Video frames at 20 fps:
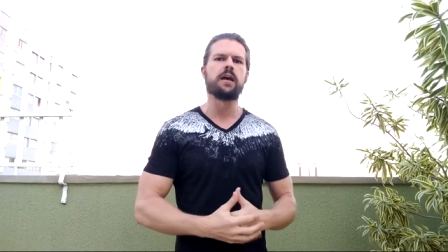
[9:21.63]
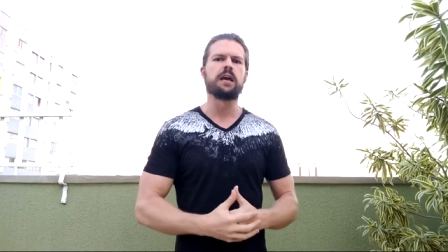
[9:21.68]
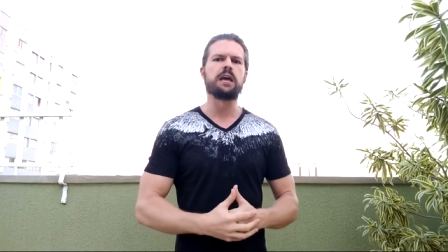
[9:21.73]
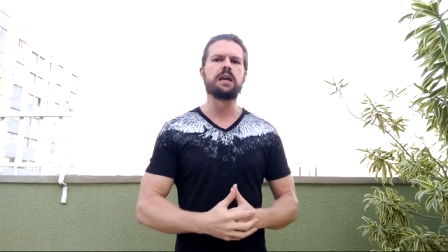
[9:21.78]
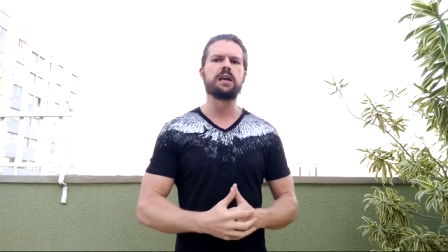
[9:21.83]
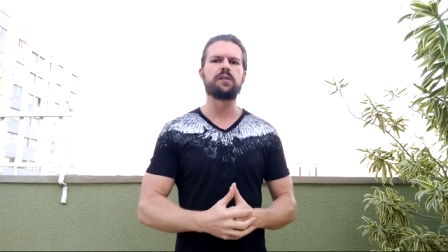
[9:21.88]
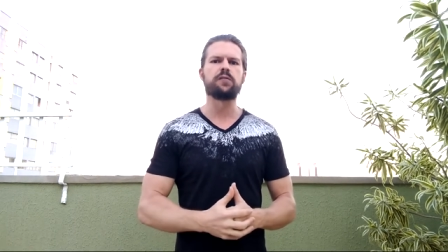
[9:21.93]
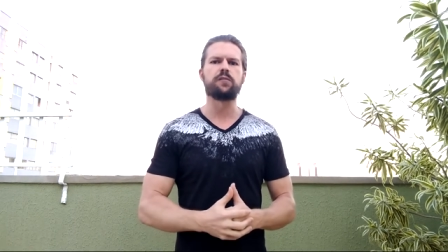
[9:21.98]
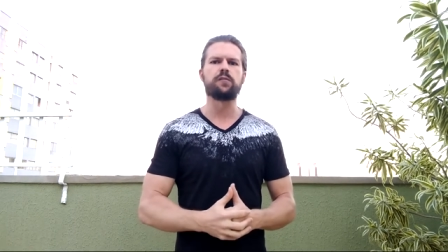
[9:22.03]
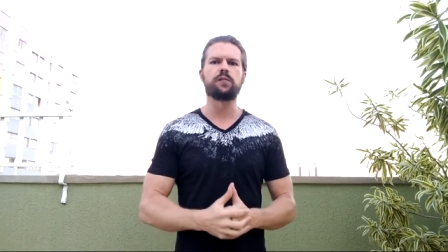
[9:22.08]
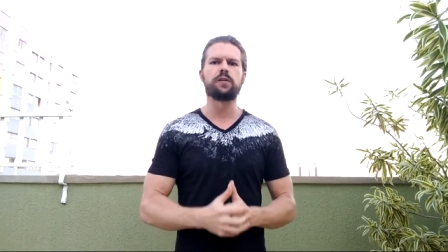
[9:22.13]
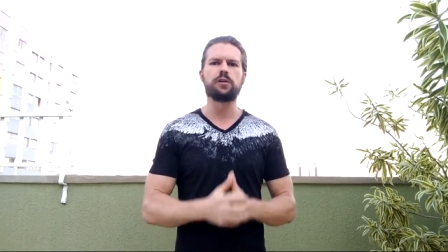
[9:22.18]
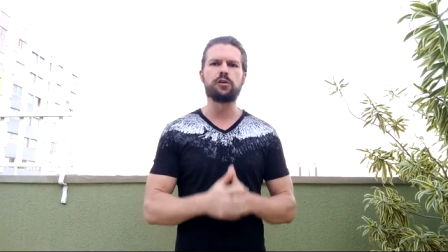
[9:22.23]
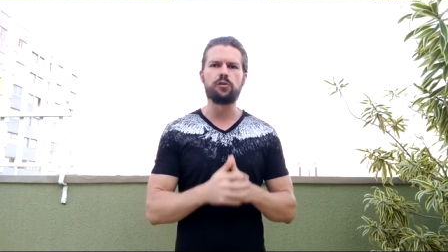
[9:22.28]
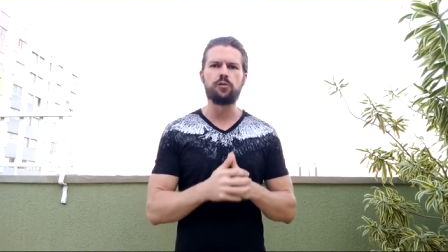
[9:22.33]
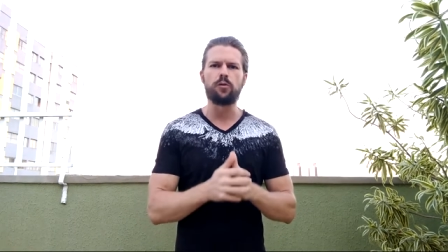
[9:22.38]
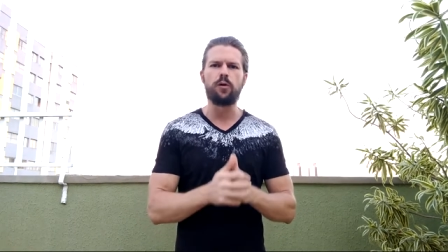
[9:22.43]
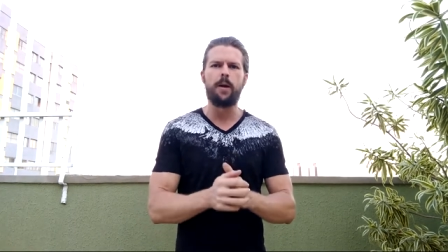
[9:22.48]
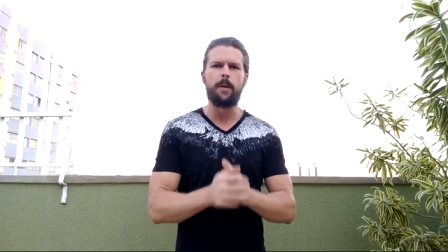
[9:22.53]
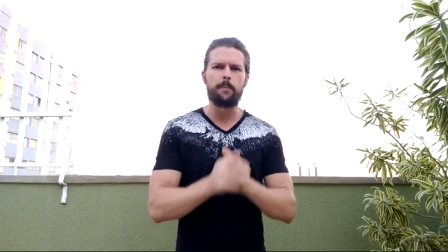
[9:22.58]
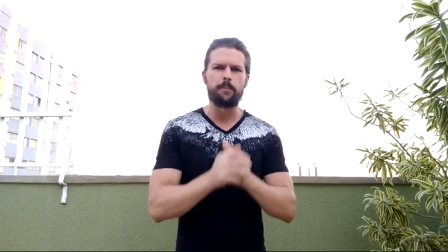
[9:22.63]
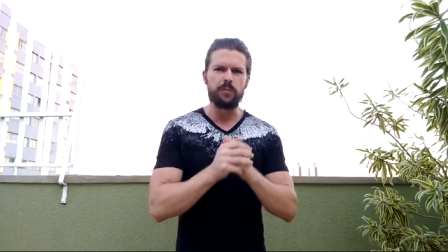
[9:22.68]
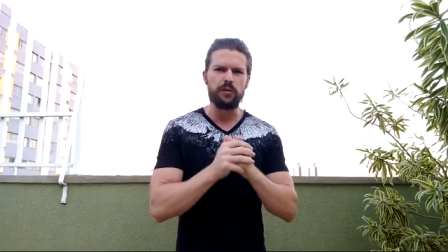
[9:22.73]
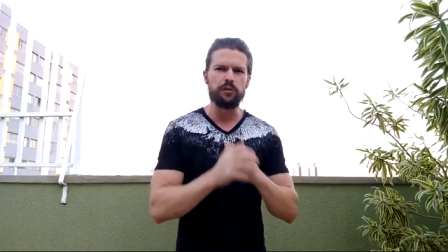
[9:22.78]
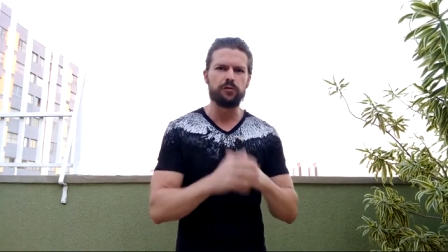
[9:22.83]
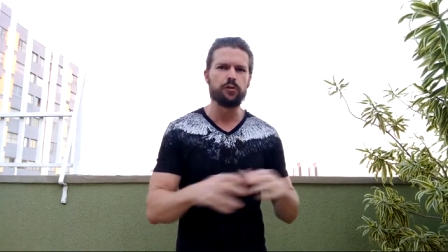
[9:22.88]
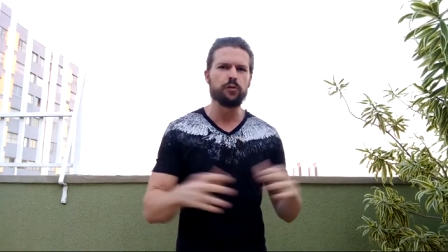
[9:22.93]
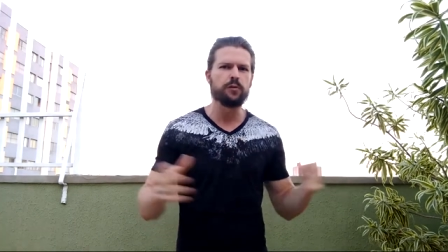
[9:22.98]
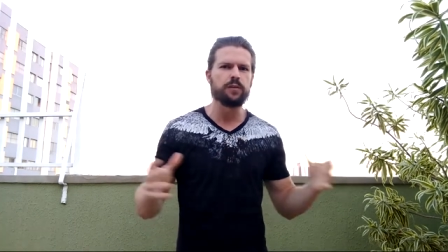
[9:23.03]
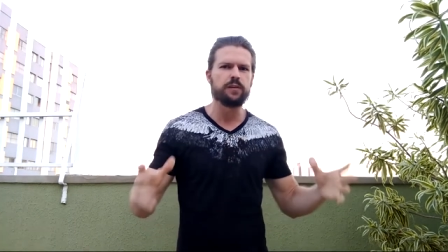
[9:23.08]
if you
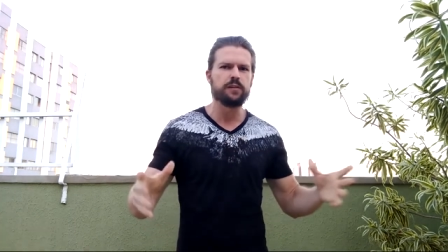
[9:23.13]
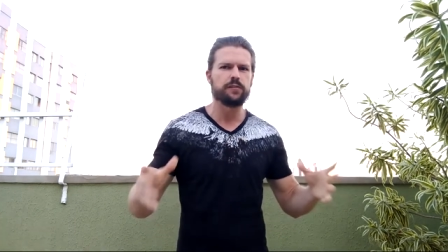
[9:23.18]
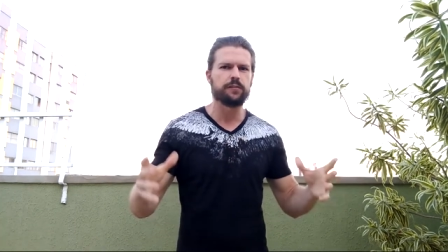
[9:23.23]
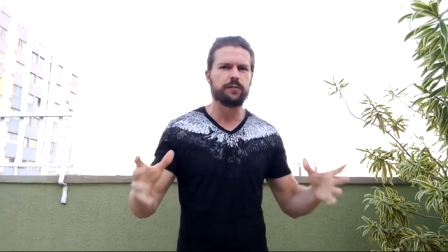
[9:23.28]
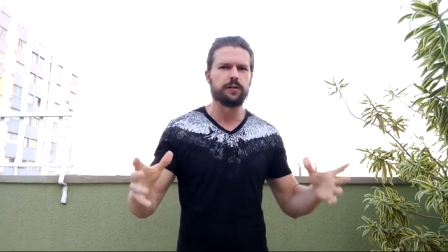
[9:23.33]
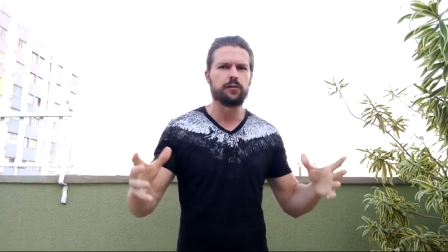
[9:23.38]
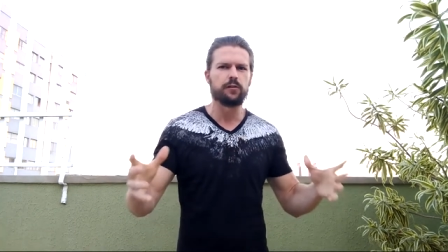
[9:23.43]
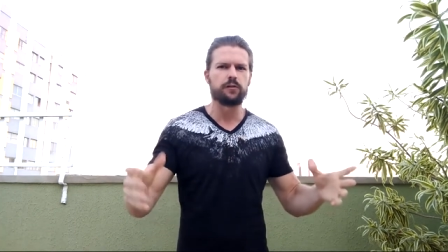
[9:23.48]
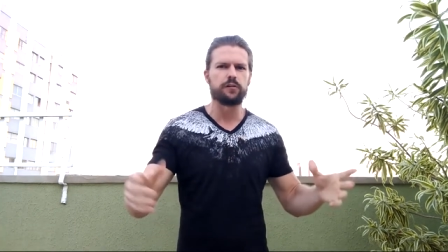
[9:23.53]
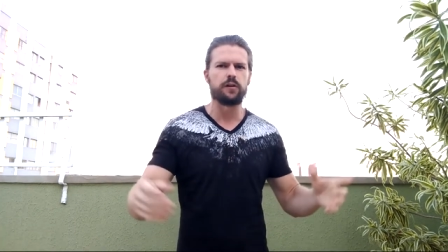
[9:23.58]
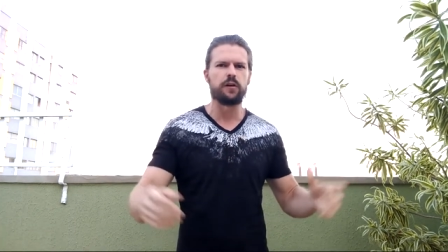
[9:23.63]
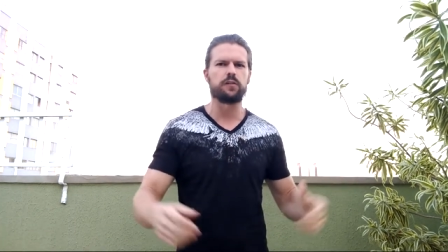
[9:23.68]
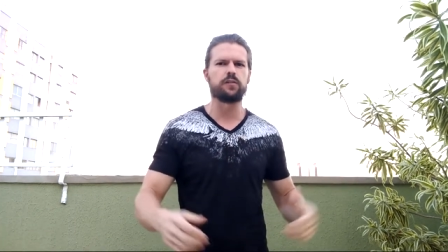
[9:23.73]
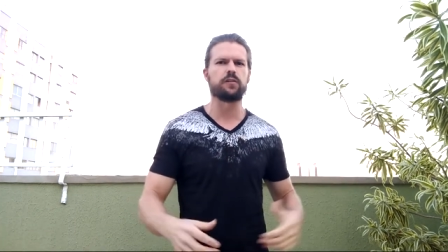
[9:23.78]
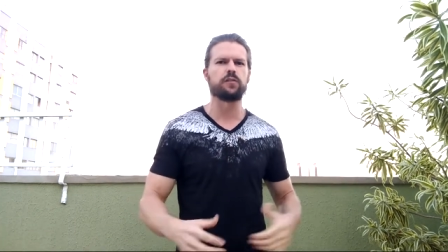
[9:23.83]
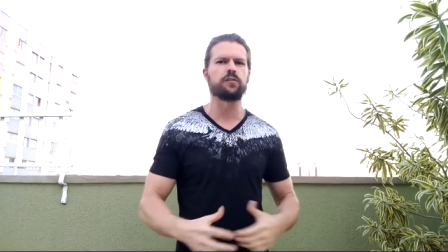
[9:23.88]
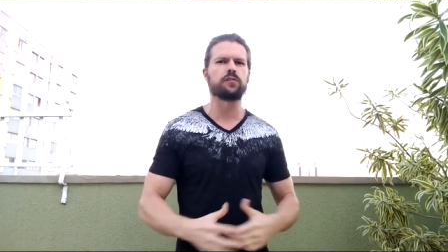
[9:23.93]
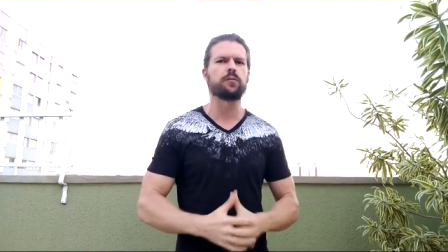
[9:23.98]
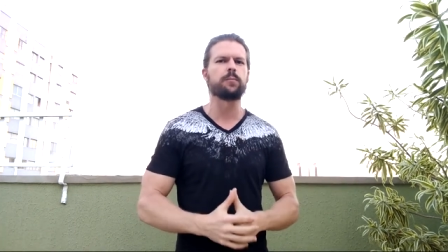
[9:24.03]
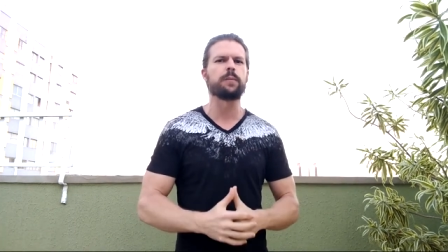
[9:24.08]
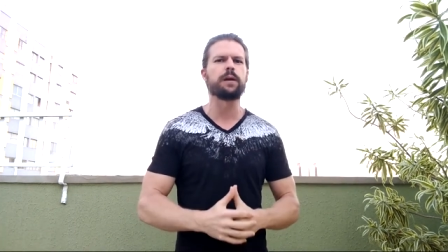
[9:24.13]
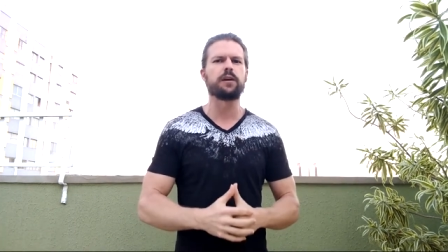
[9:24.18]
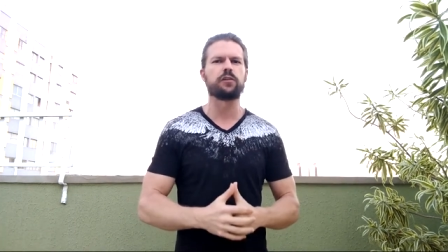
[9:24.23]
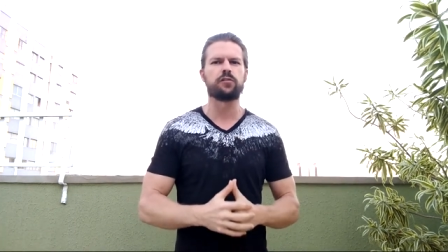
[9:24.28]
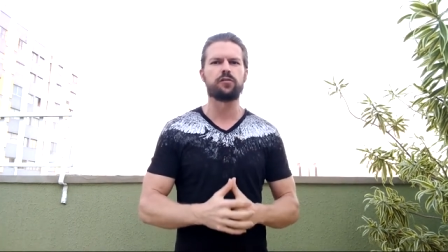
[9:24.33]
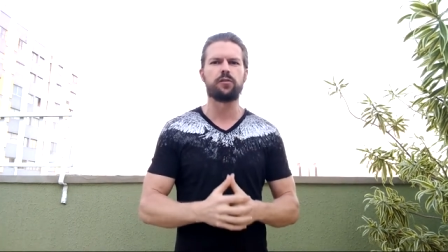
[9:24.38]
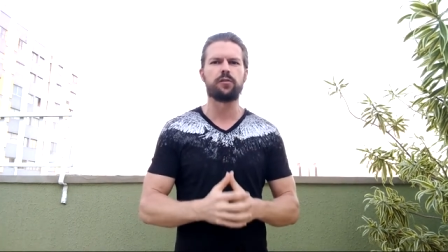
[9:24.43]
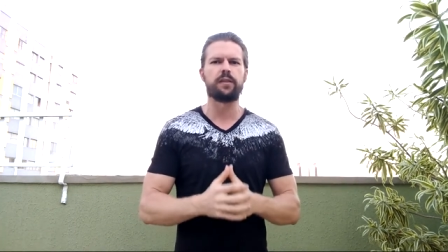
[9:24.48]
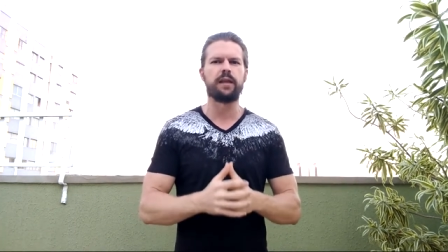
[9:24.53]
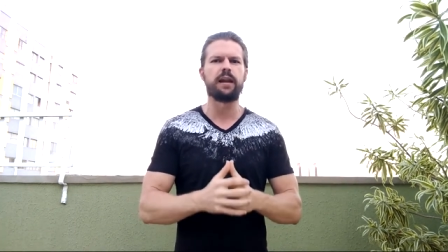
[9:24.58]
do these little touches to make
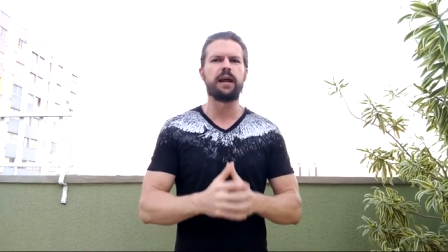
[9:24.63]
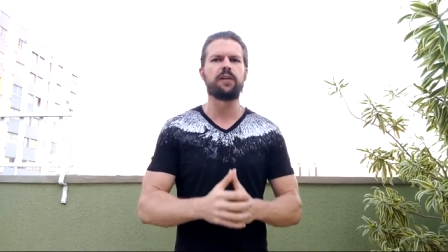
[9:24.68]
sure that